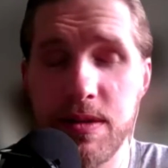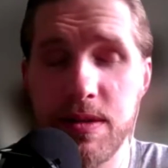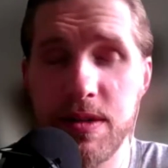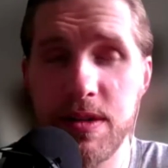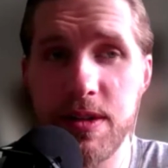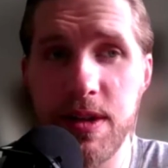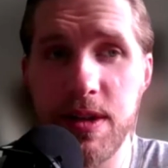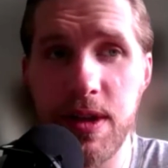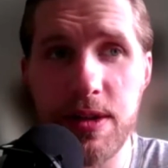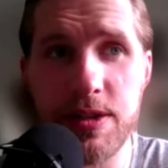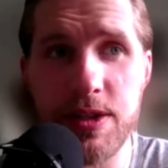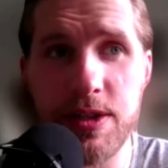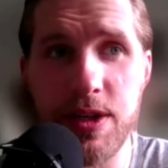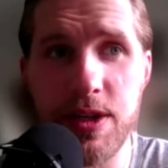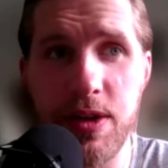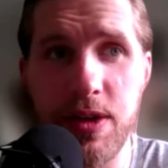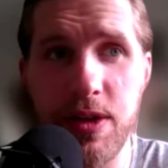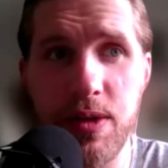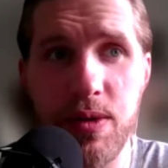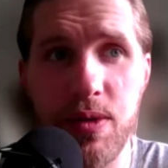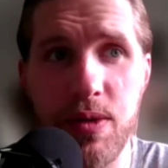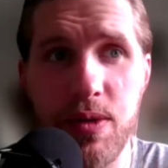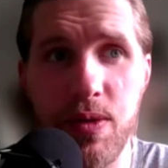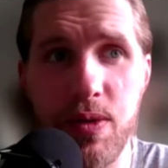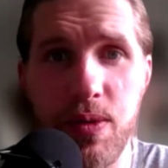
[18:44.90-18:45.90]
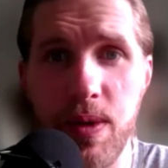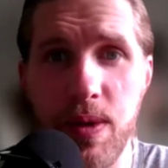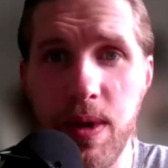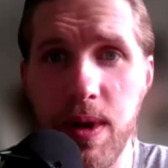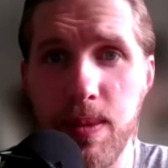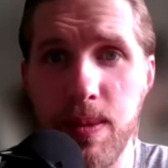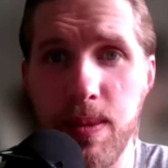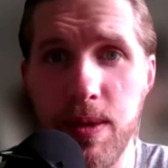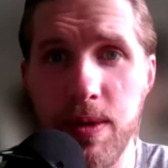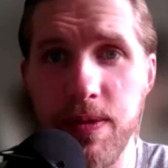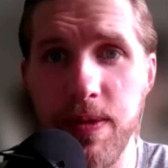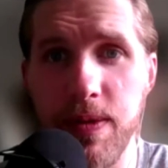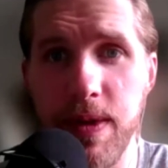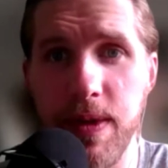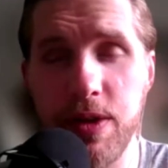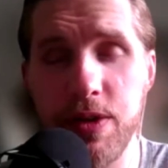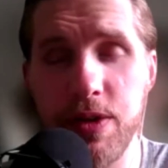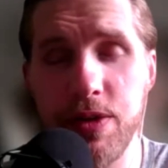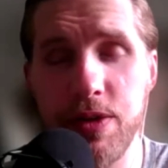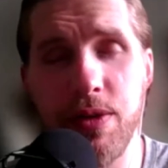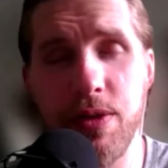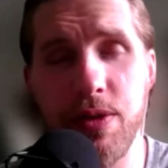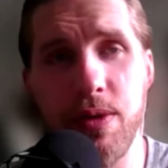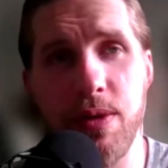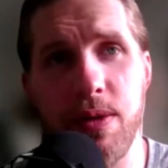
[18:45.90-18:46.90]
such an incredible
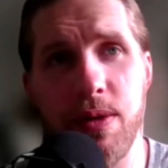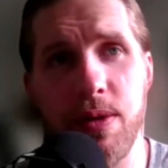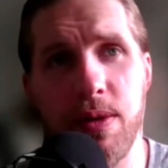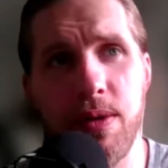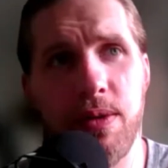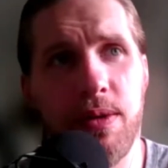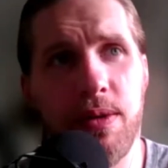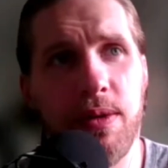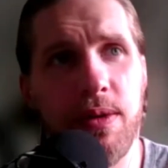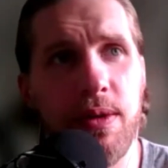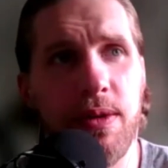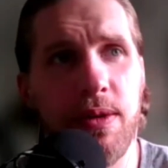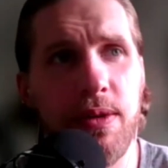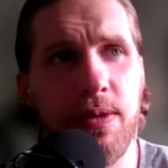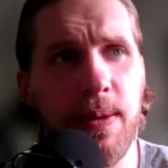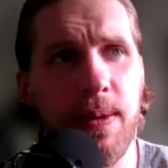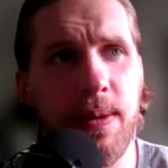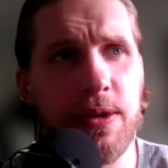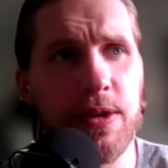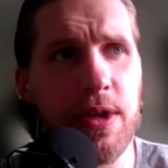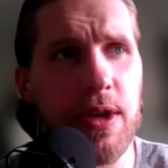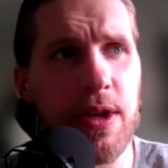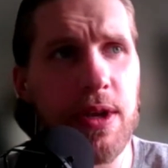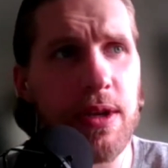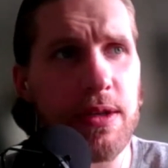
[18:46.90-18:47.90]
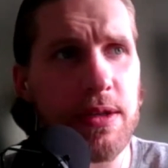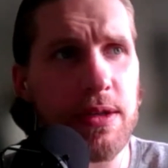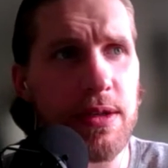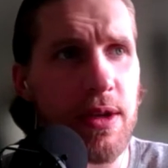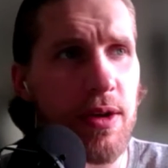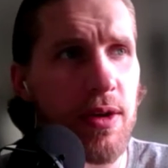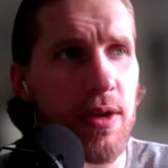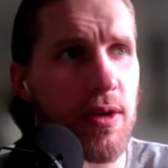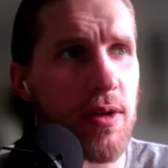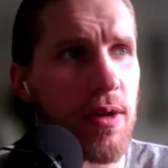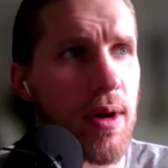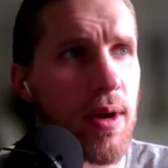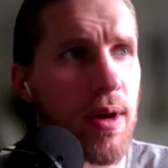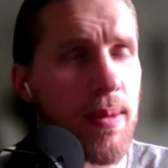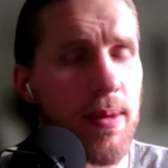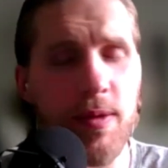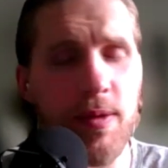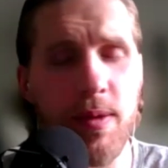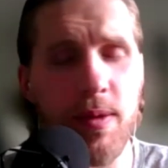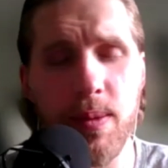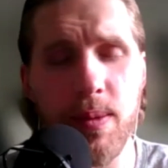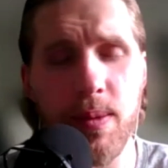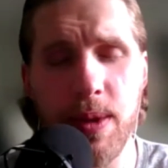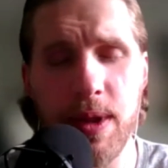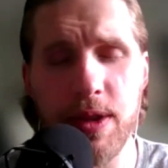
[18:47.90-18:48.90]
adventure, especially because you're coming
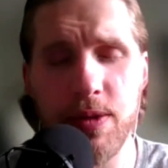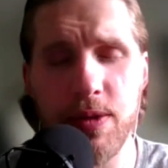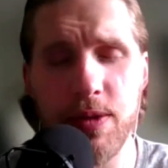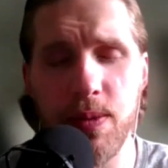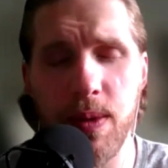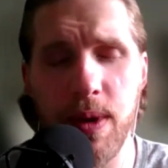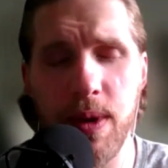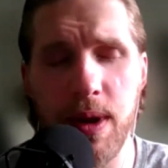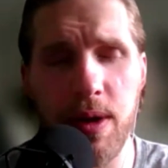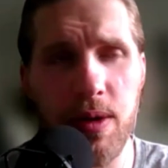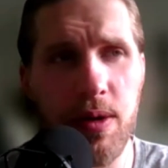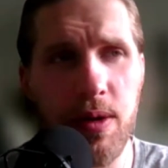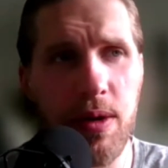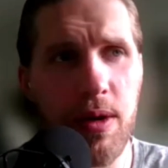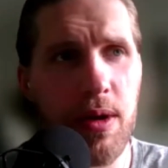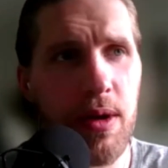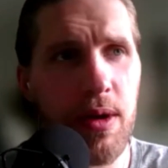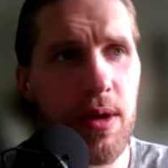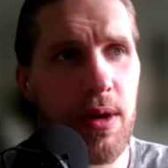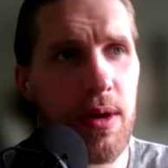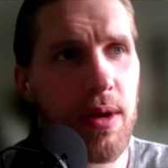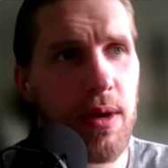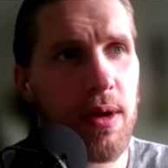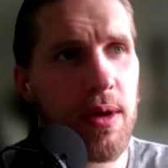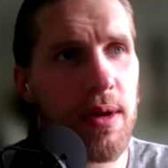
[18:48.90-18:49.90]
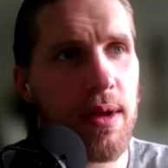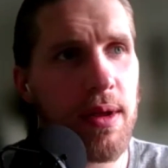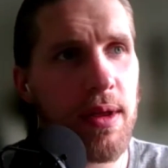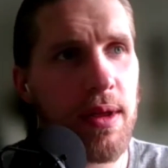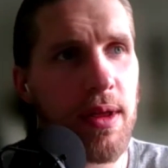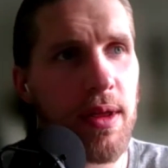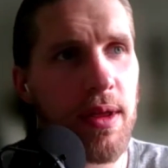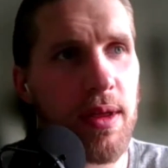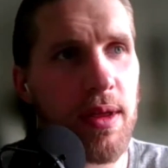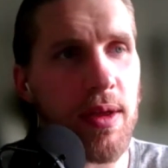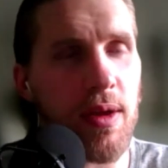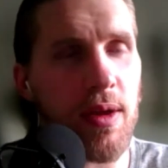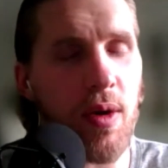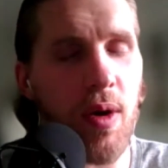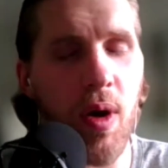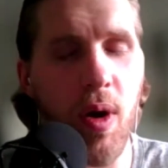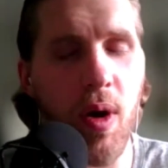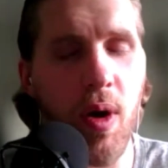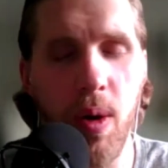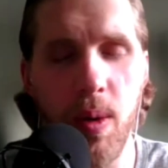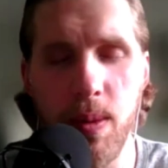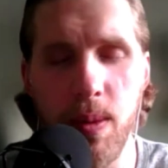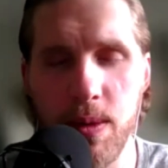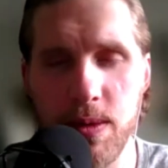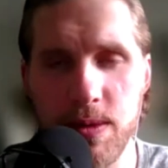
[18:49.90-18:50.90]
from a place where you
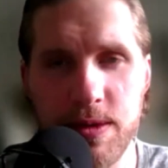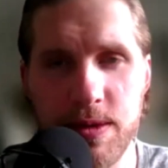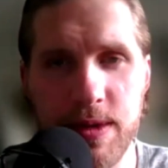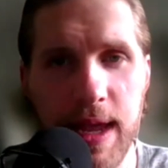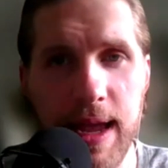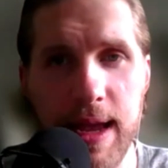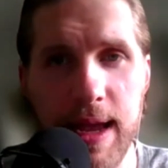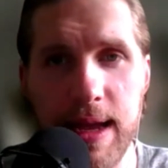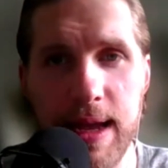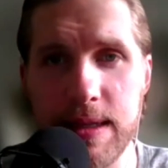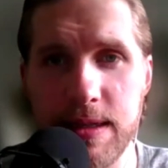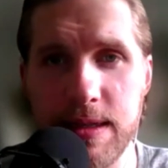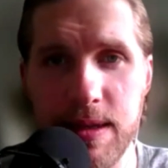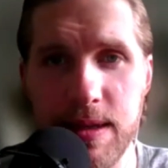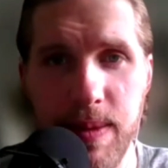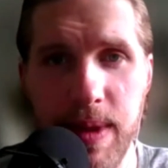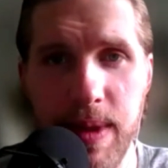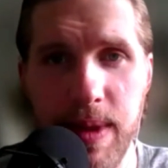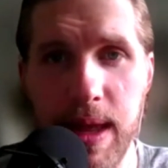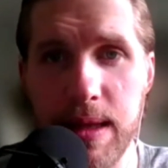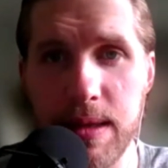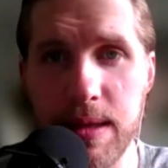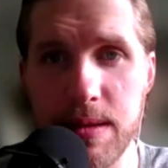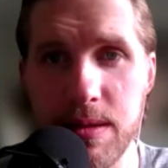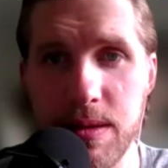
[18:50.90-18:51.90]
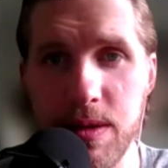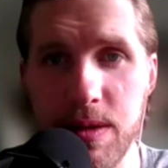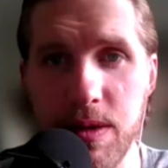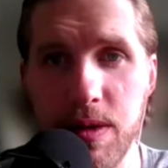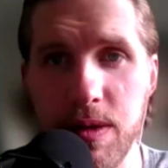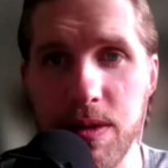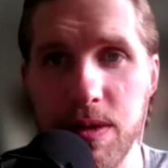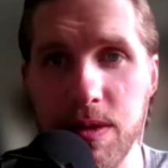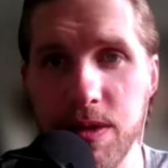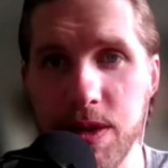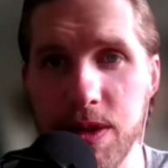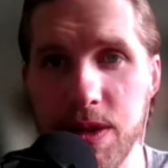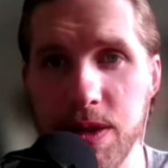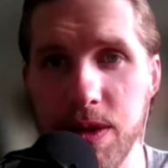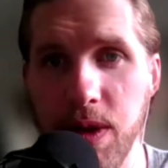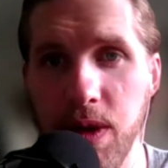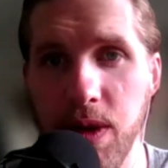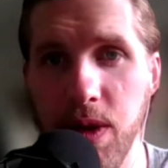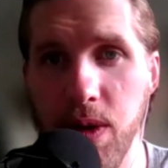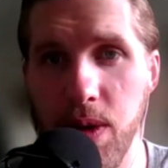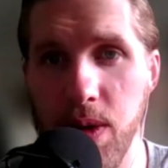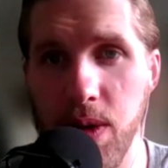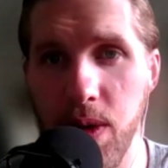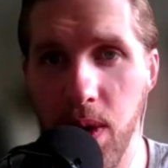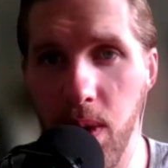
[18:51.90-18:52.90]
almost had some answers.
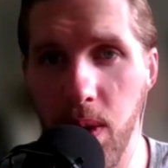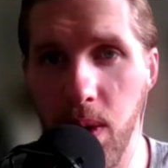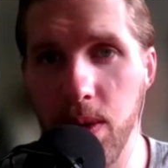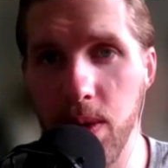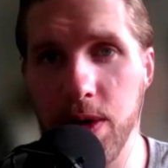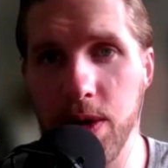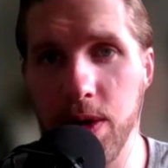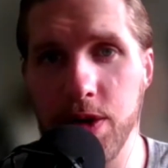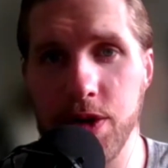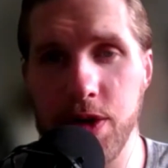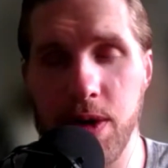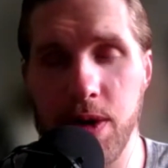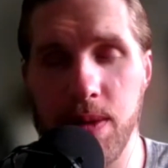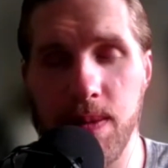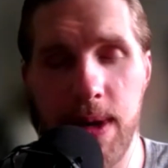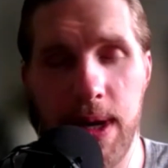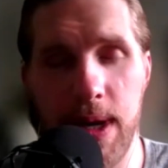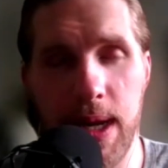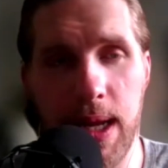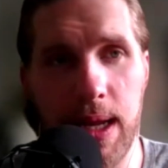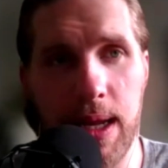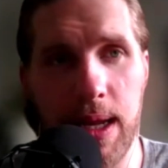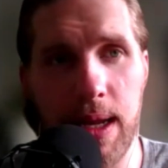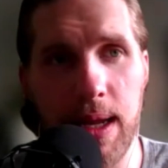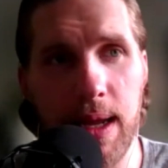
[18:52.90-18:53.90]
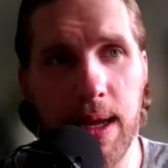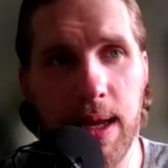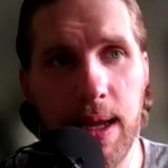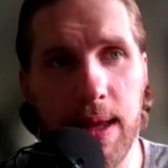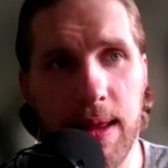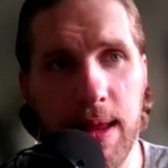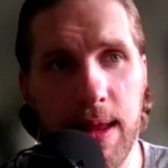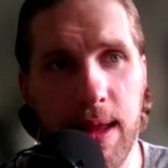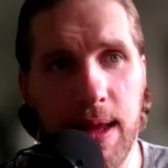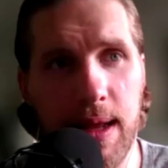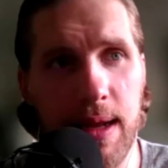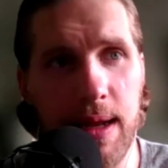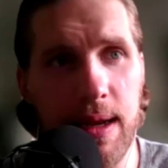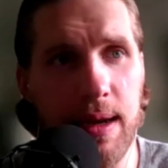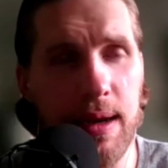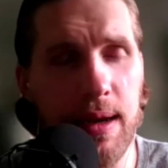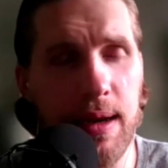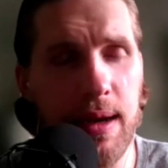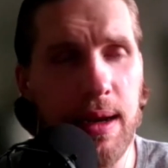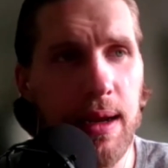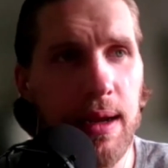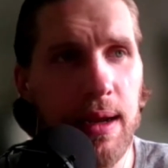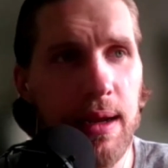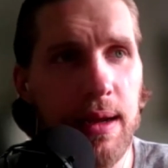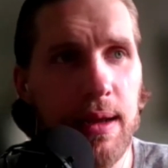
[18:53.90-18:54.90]
You go to Germany and
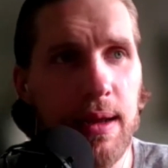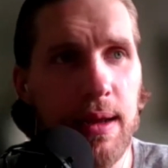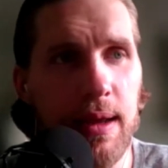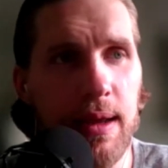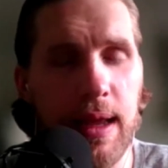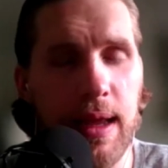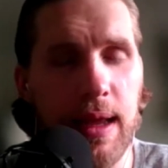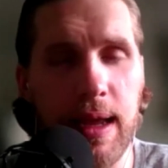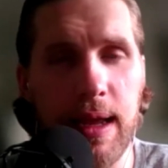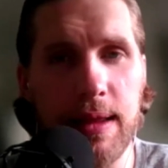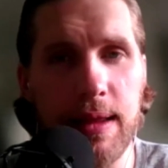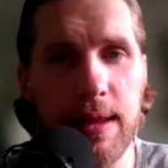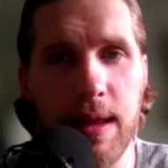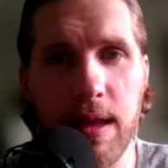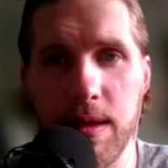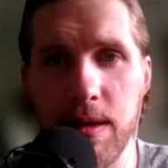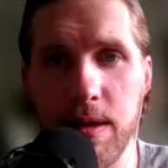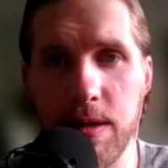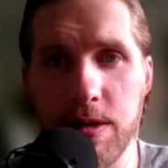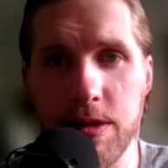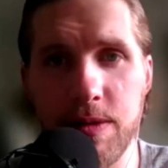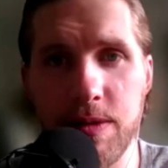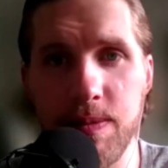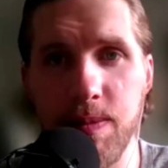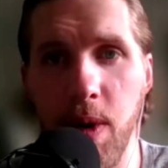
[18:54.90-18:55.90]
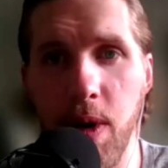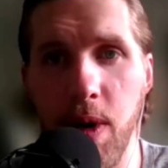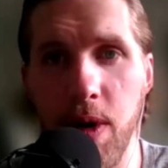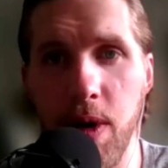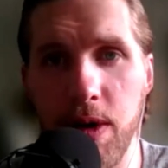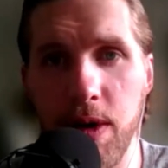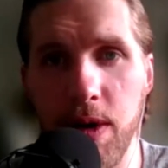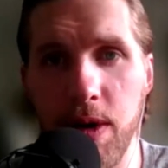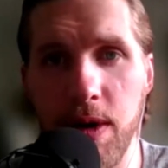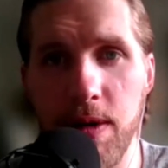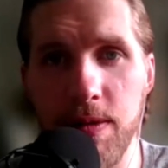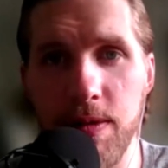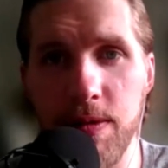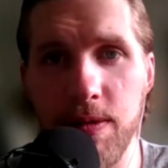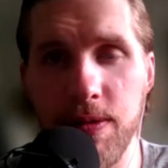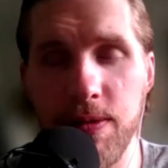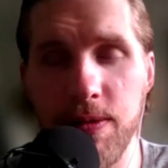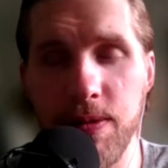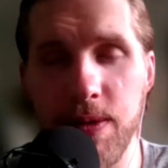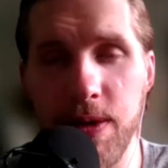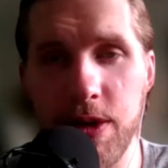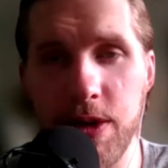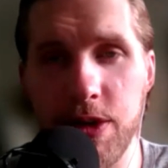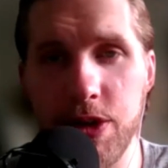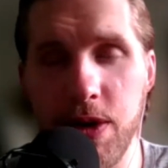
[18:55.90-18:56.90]
then you get that little spark
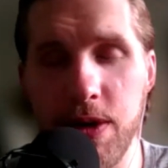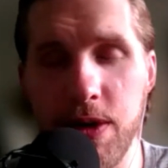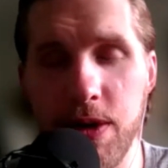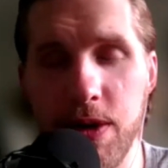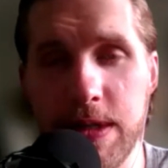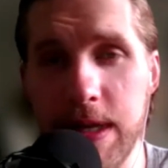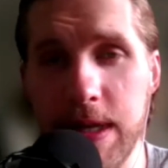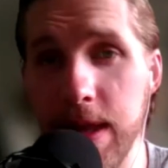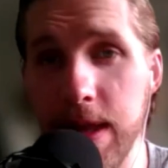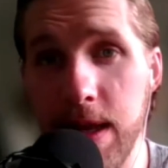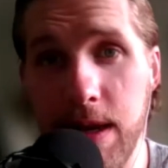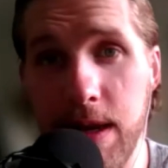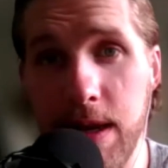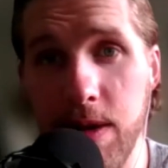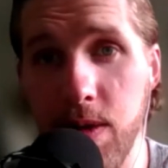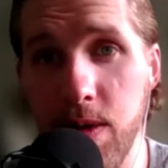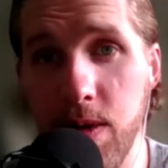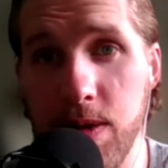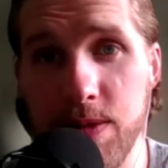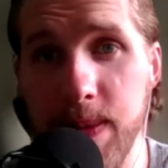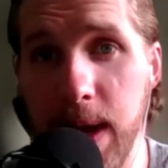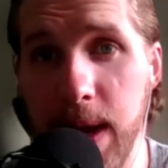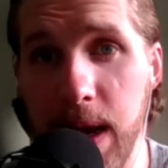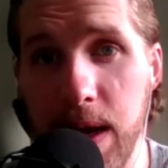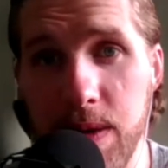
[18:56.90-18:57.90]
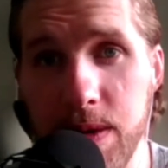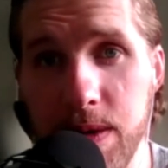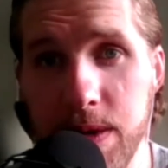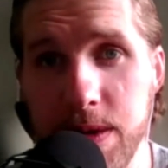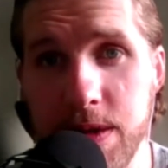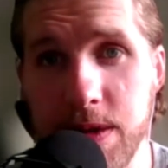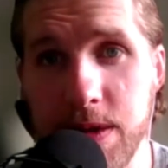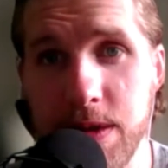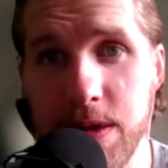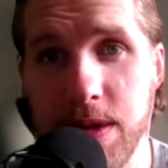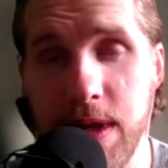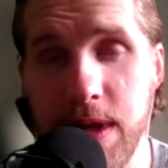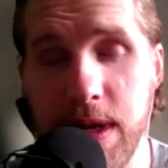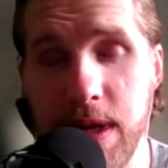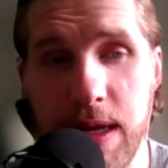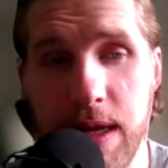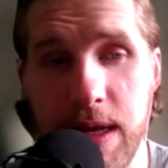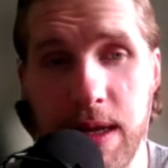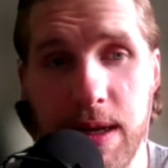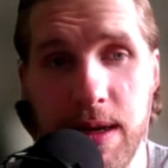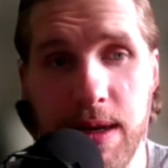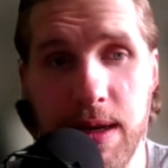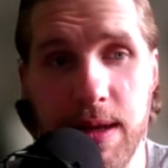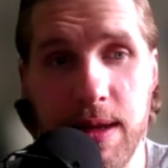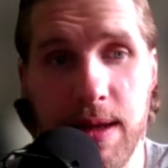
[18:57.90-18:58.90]
of reassurance and then it goes backwards.
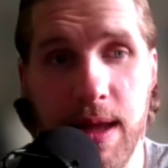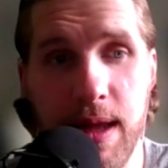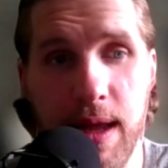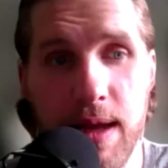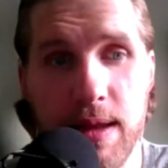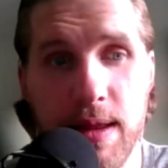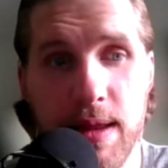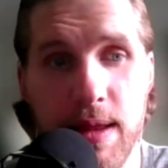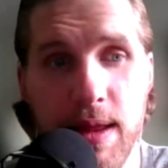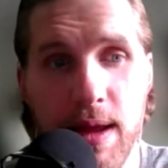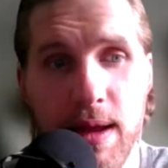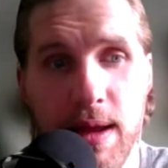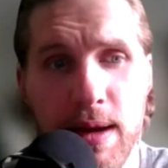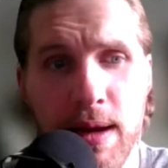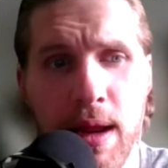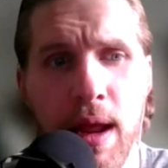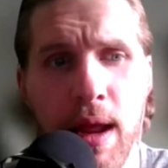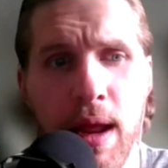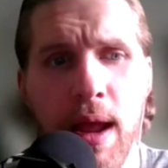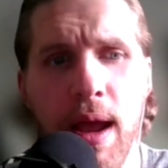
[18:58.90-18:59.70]
And that that